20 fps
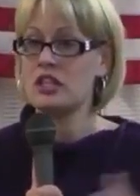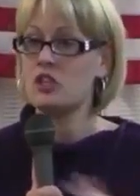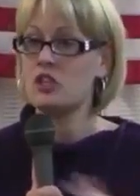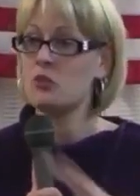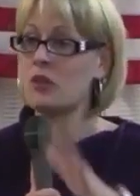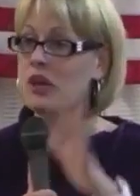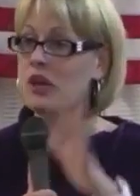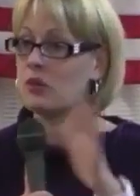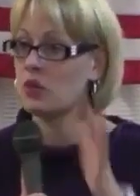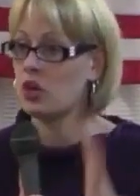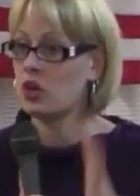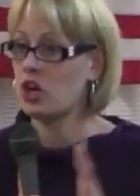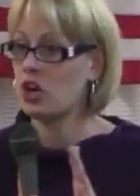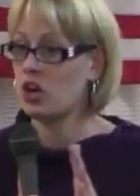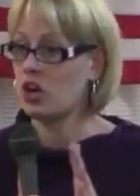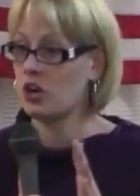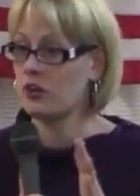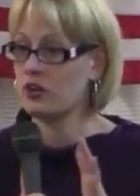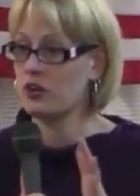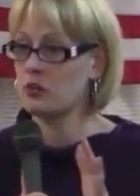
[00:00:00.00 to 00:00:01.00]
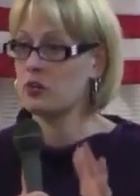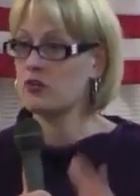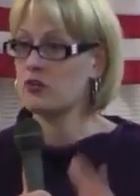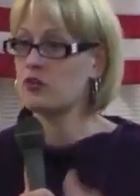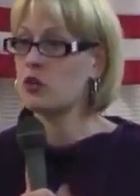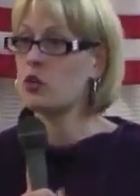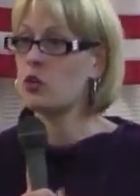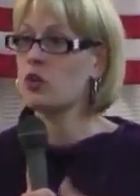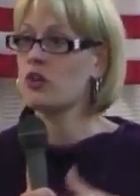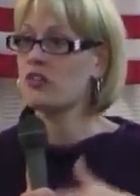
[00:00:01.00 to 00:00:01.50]
You may recall that
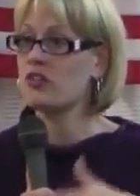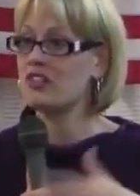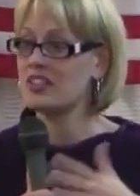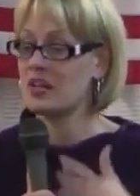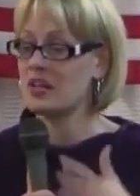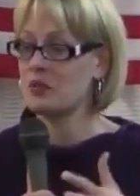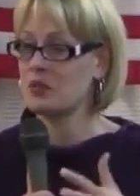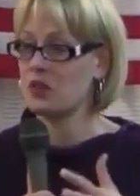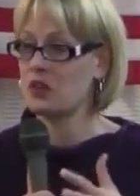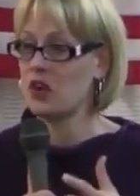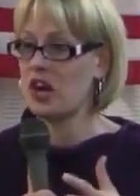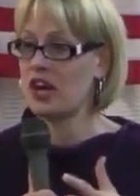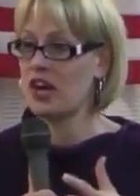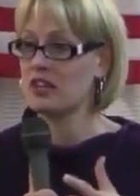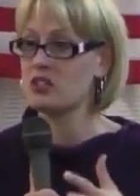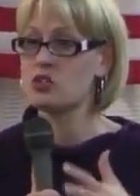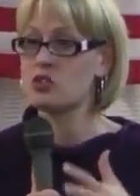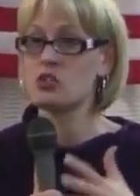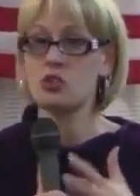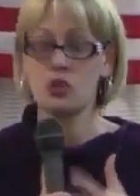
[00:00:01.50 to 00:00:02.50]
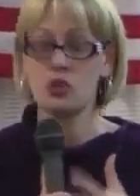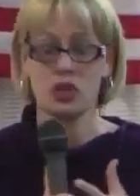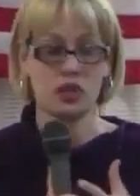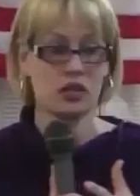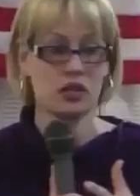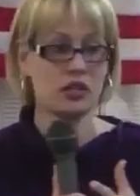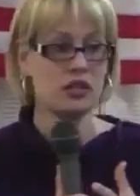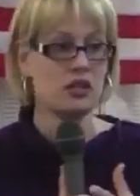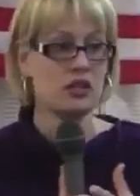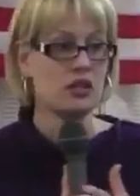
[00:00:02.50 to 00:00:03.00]
before the Democrats
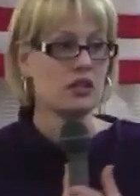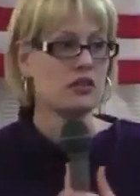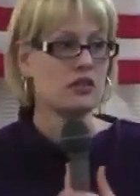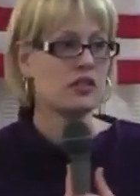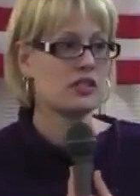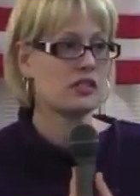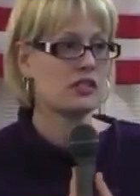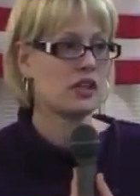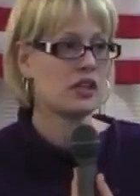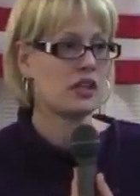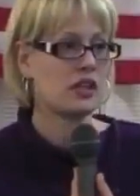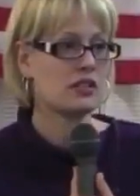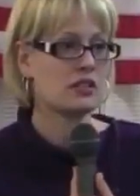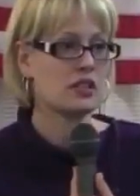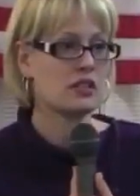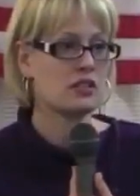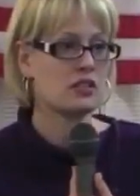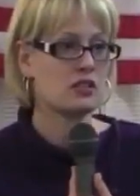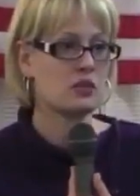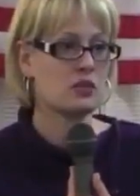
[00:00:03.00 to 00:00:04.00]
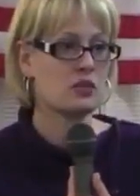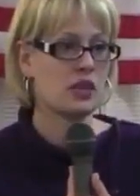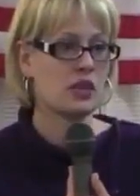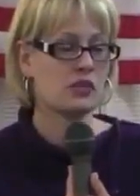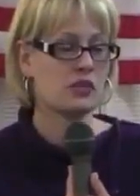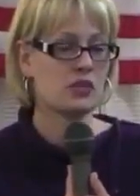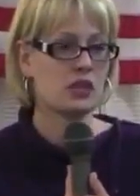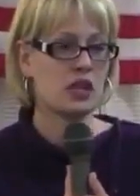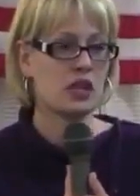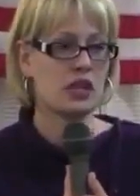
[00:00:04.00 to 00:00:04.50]
took the Senate in
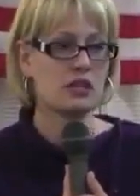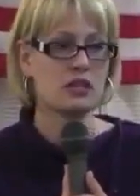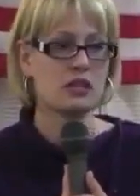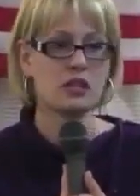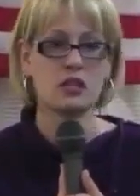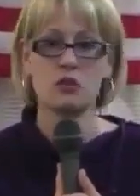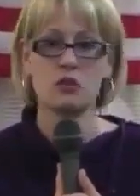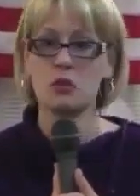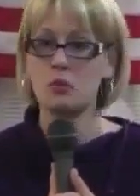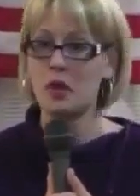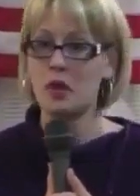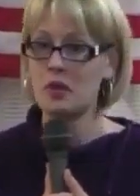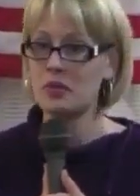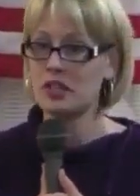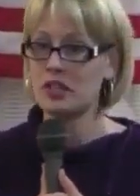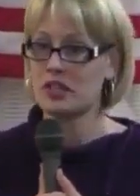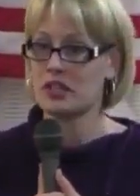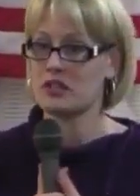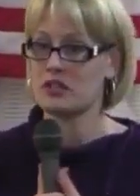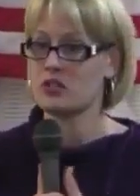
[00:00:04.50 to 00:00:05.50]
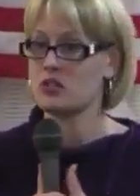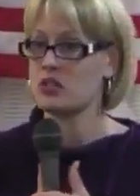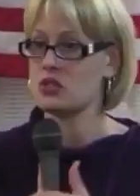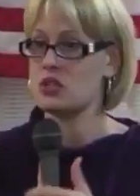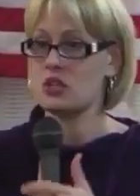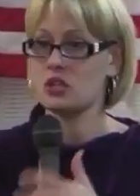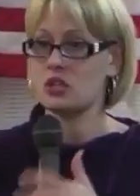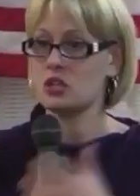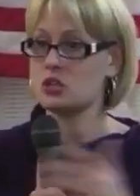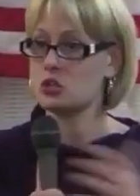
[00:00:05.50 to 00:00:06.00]
2008, that the
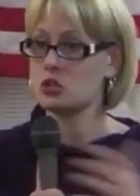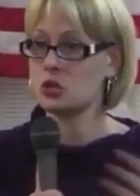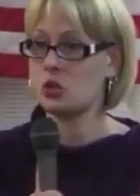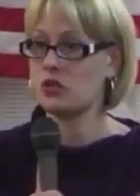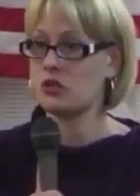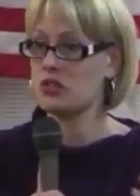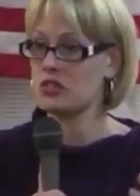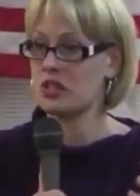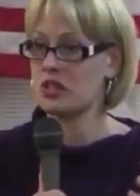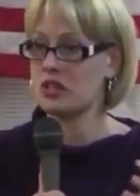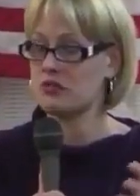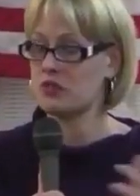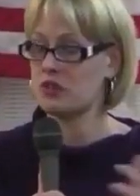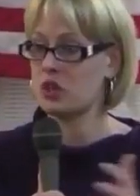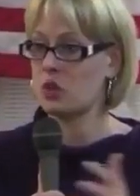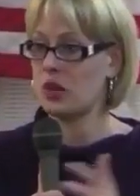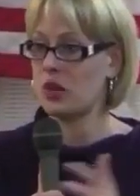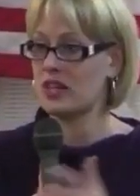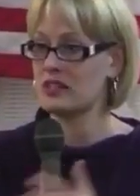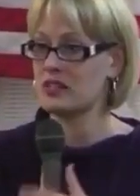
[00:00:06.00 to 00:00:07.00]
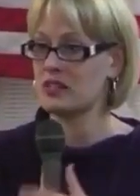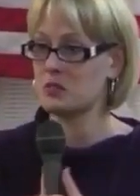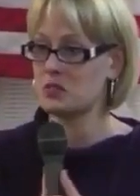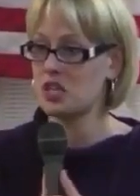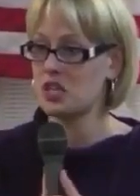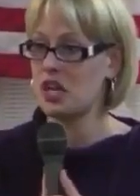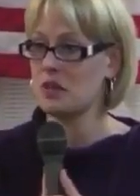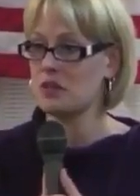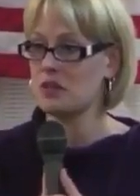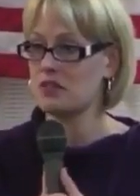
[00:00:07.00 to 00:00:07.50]
Republicans controlled the Senate for quite
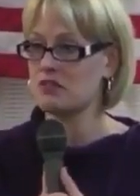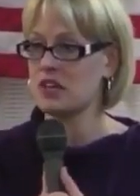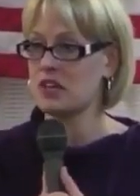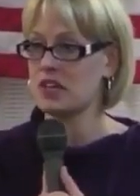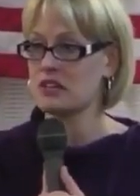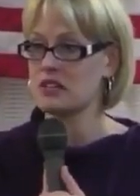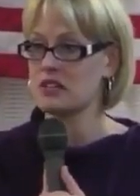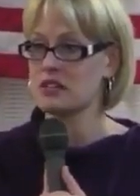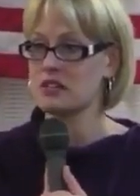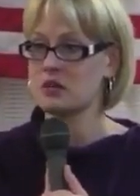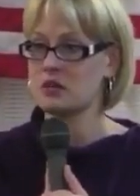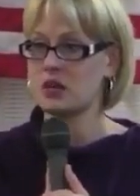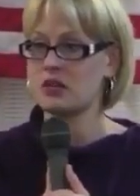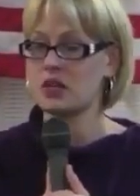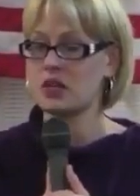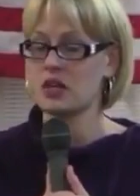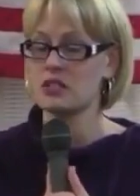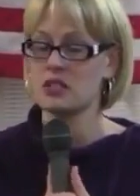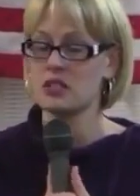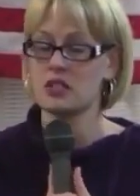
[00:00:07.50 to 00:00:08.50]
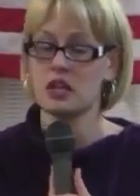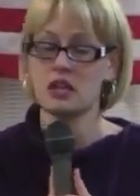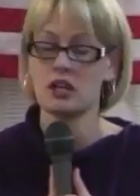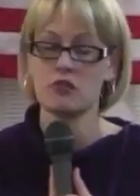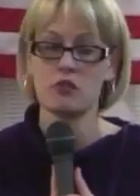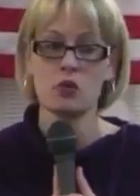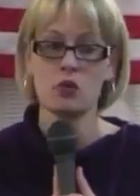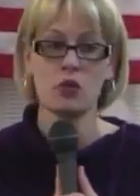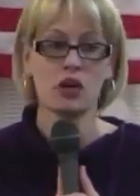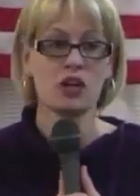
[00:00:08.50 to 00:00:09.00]
some time, in fact, since around
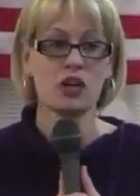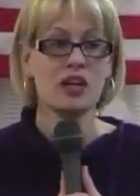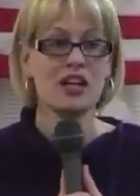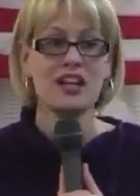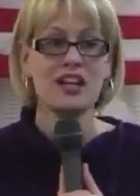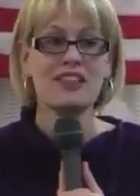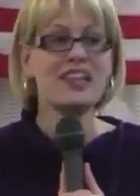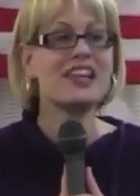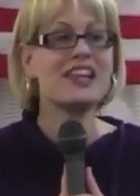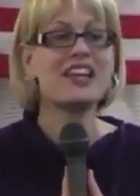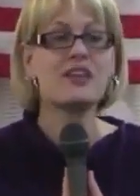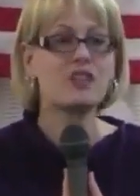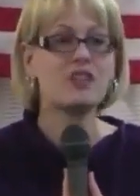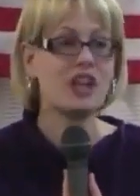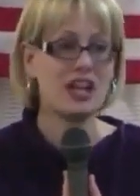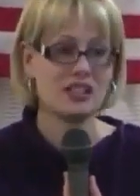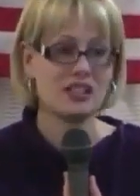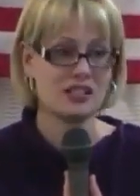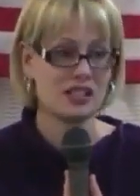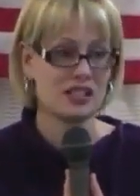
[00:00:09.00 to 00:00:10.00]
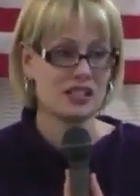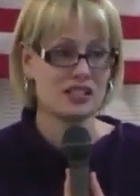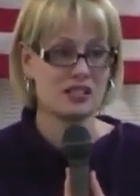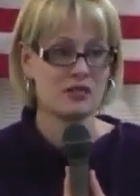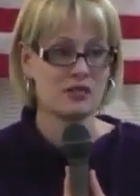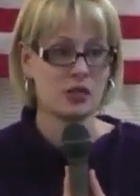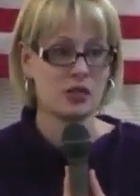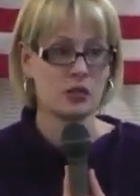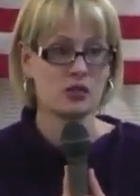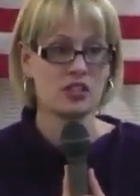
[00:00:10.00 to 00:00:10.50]
1994. They never had
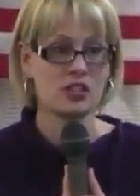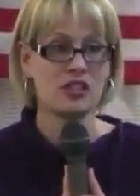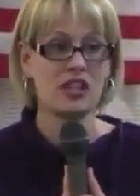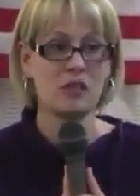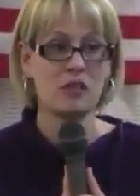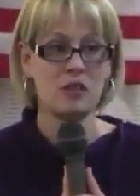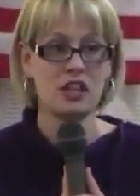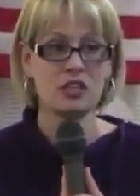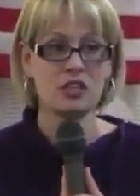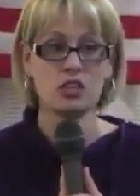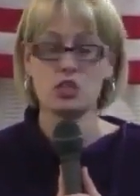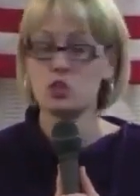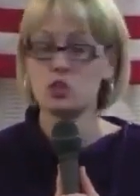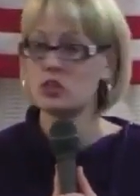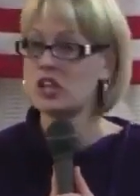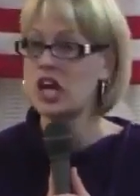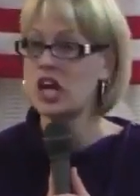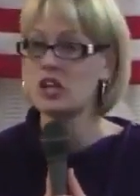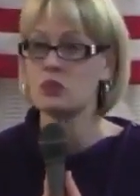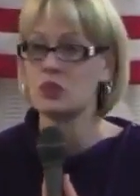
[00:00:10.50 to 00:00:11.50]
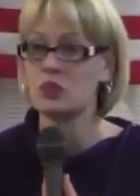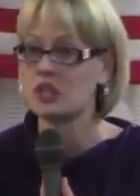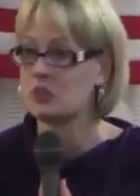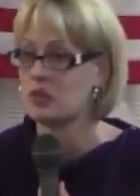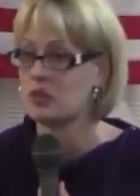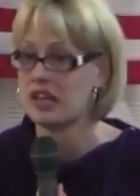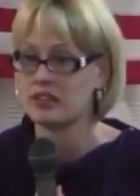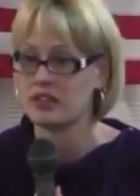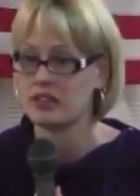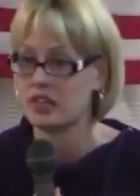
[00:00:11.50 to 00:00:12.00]
60 votes, and they managed to do a lot of
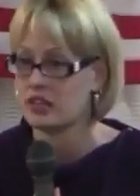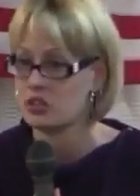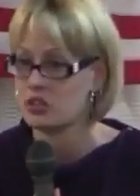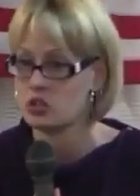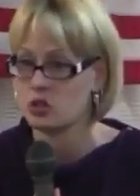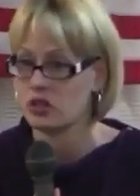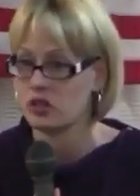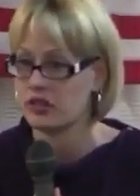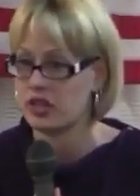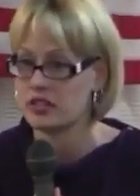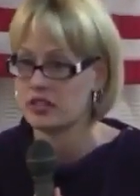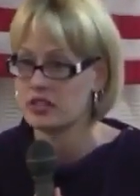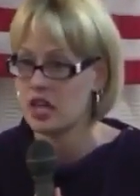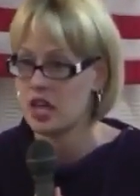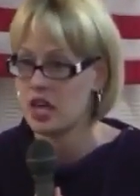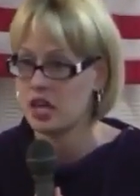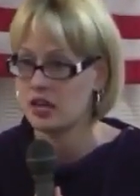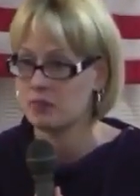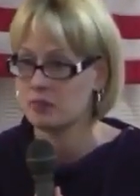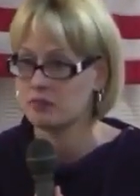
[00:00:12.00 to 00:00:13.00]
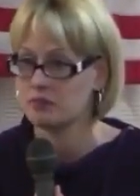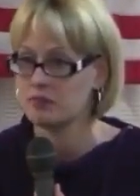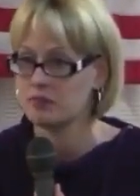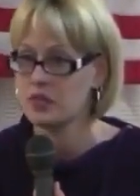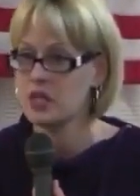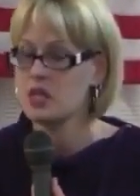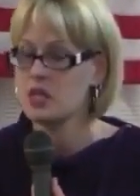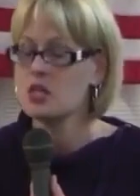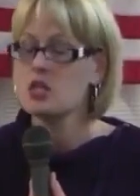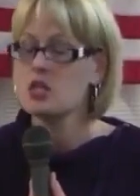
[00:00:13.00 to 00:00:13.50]
really bad things during that time.